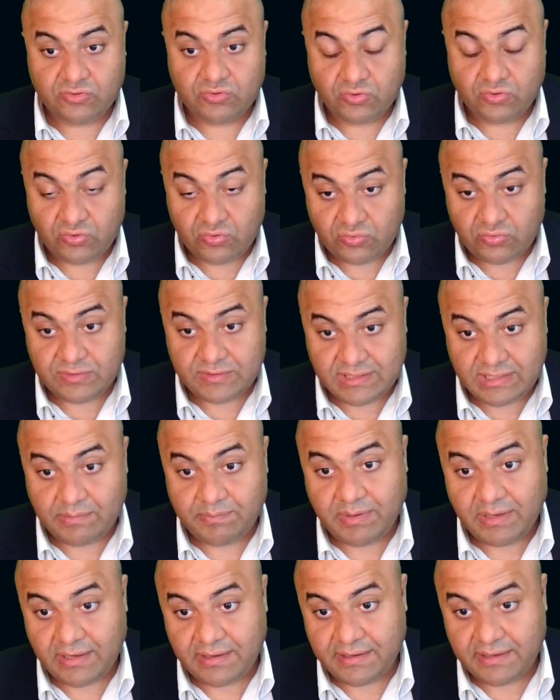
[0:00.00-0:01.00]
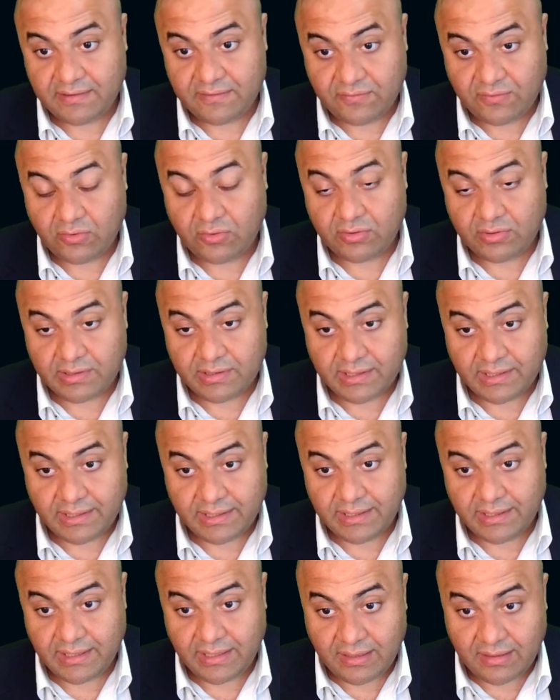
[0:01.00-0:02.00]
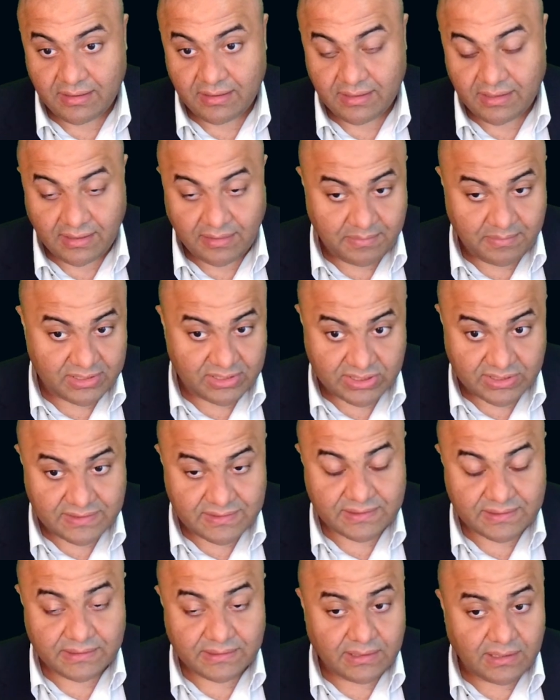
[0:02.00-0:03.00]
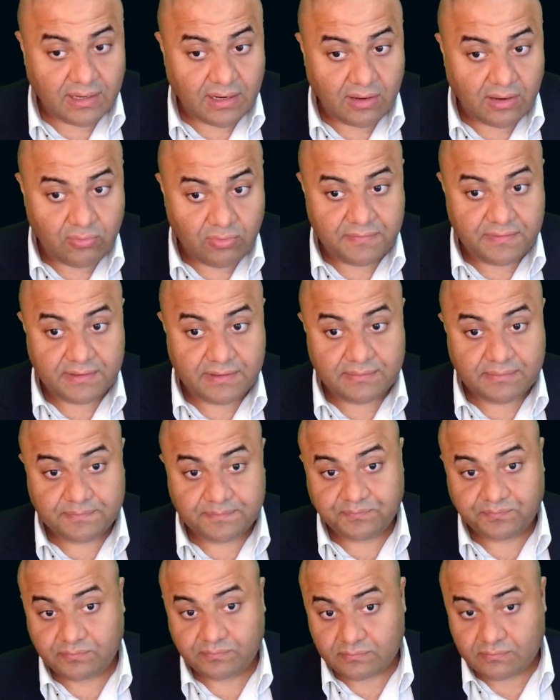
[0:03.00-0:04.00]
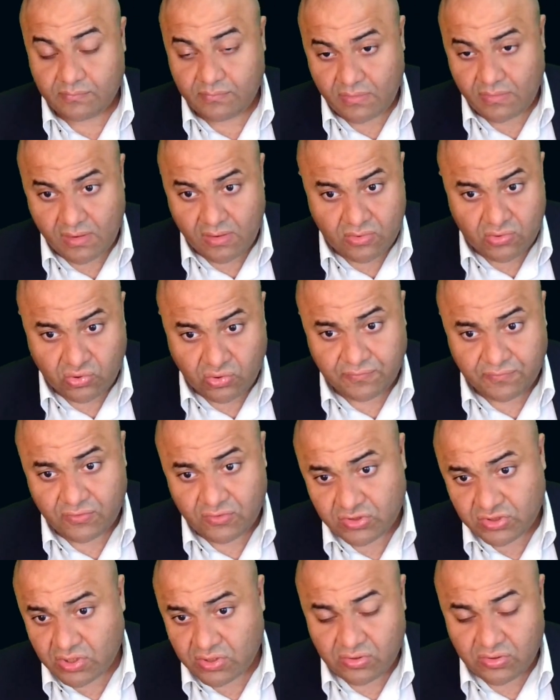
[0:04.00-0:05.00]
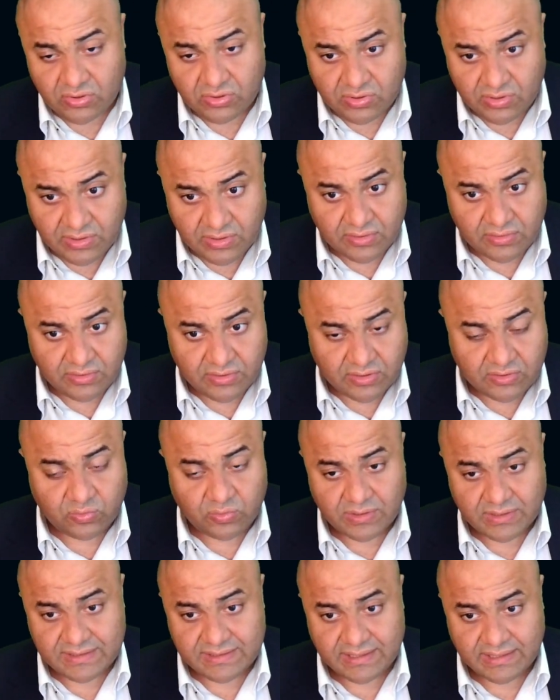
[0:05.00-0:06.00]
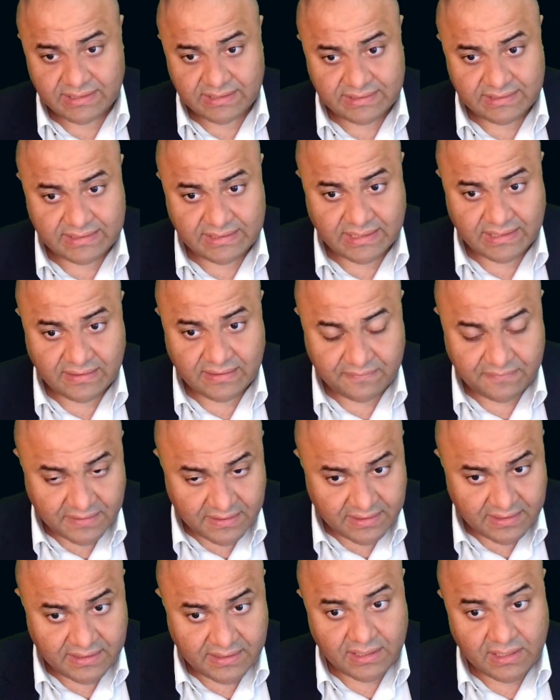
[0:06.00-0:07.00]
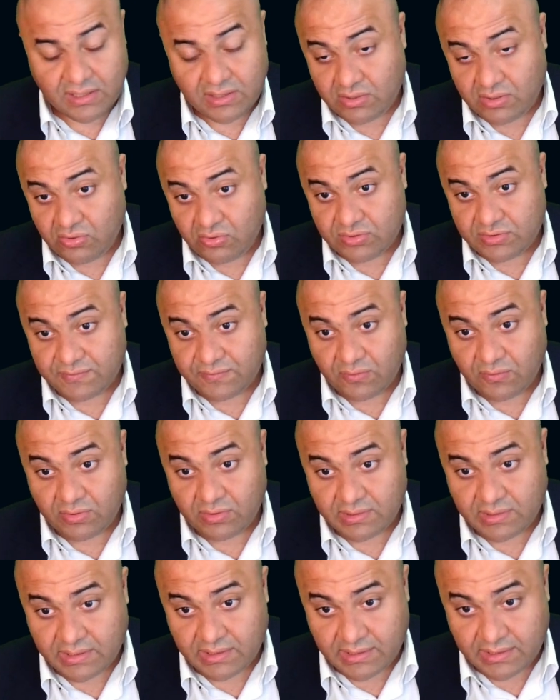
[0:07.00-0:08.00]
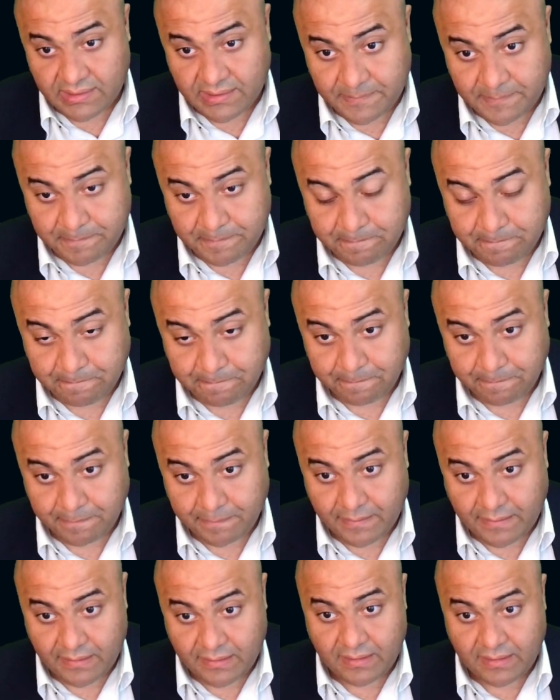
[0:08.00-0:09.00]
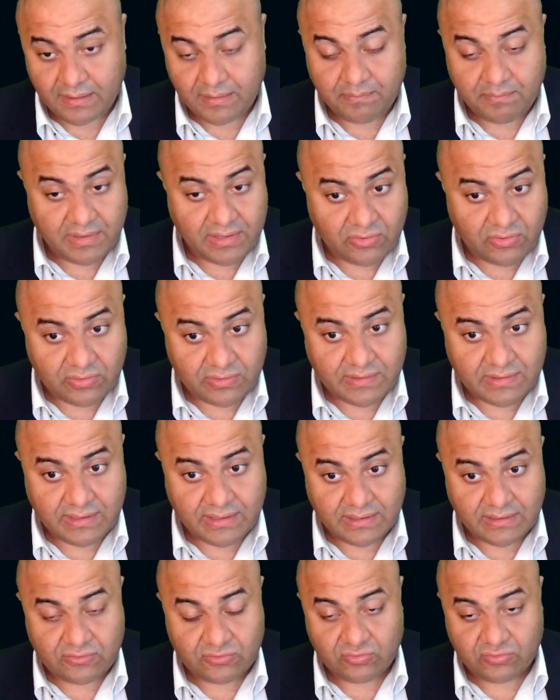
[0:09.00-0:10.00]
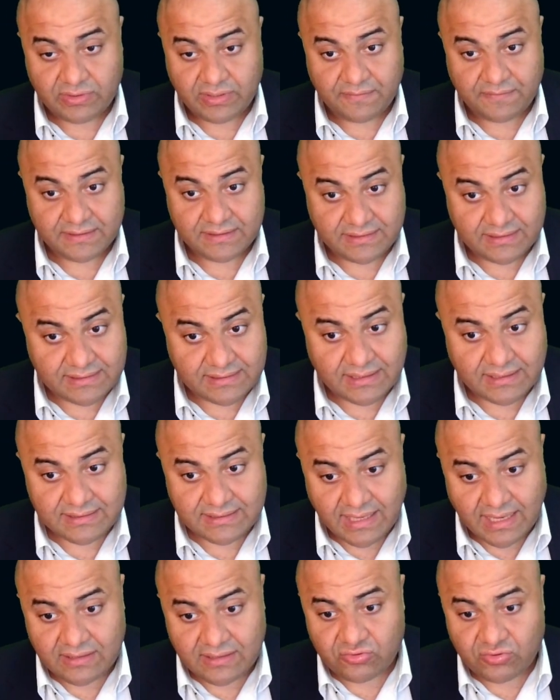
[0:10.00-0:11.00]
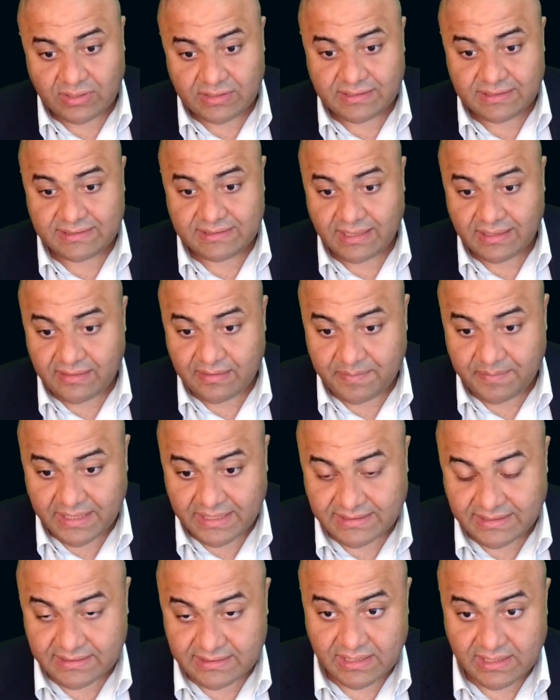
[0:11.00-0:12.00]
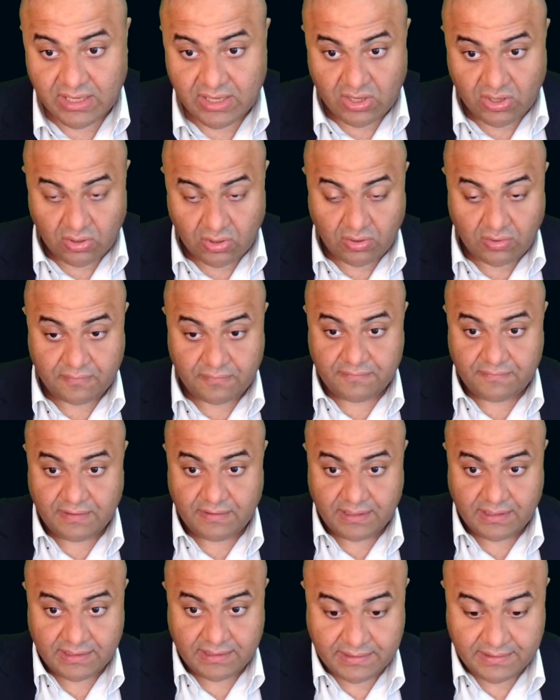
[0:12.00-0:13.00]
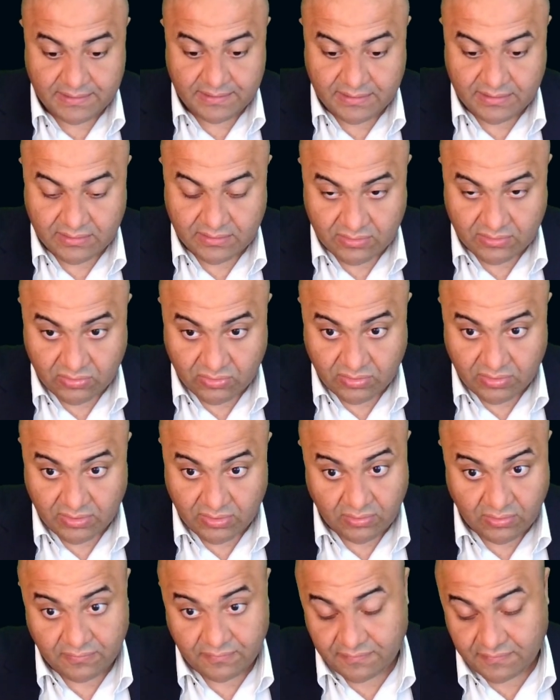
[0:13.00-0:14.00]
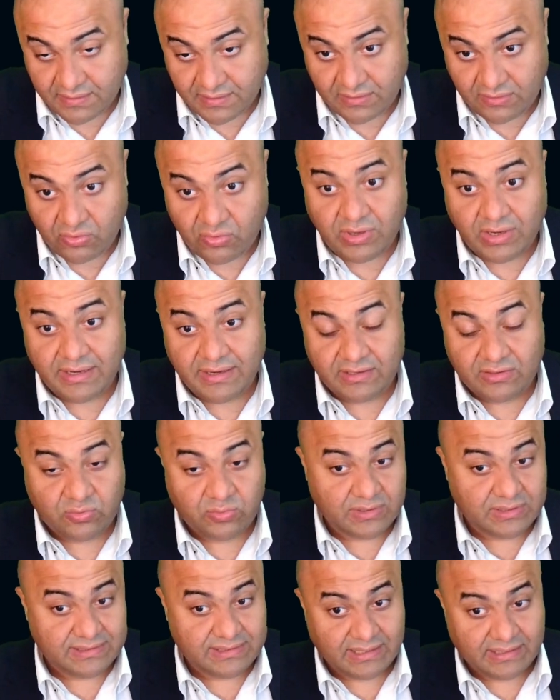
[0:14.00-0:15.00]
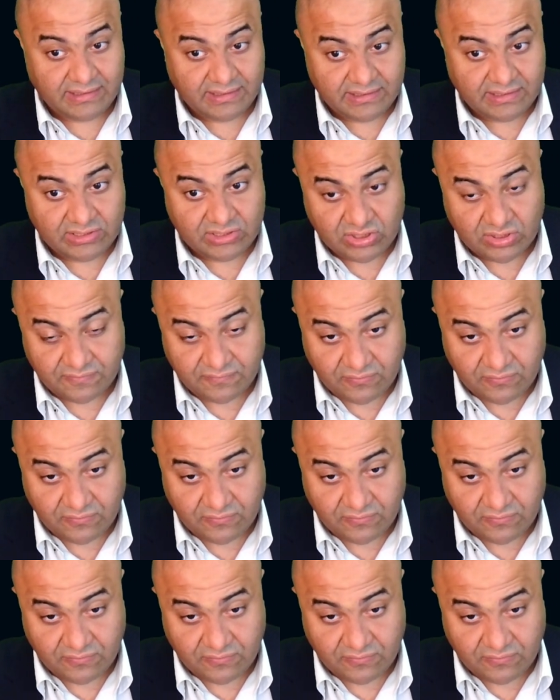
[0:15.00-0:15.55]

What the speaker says: use deep learning for images. However, convolutional networks is a very useful method to give us results and to understand the basics of neural networks architecture